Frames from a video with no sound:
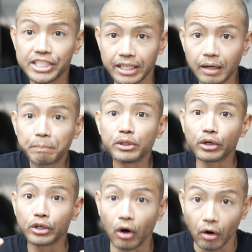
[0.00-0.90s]
up
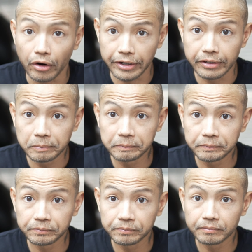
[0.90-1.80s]
your guard.
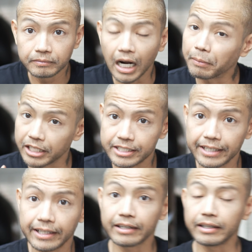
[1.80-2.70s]
I'm gonna say
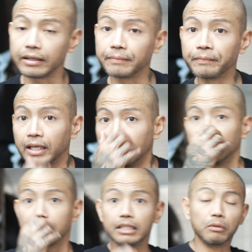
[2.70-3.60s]
that again.
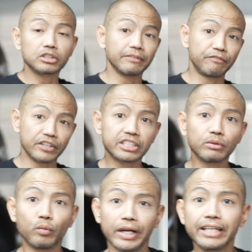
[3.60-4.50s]
The most
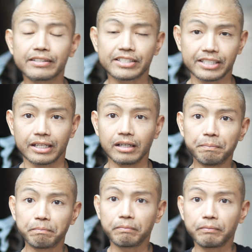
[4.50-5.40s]
efficient way to set
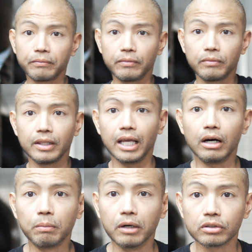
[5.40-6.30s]
up
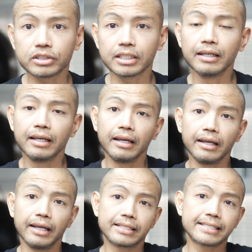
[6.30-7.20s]
elbows
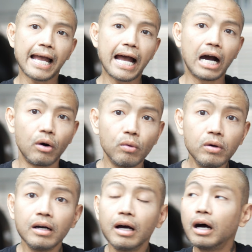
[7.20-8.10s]
is how
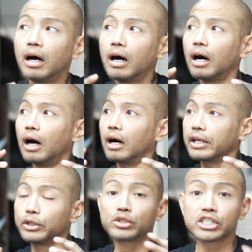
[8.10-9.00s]

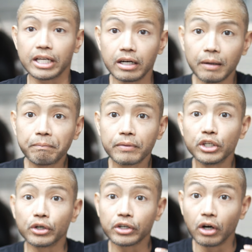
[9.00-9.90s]
you set up
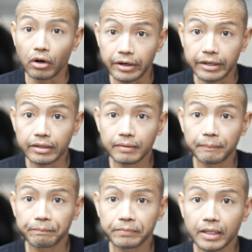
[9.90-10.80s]
your guard.
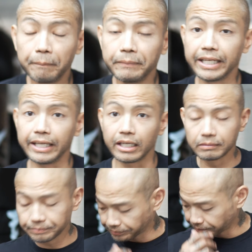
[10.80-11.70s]
Meaning,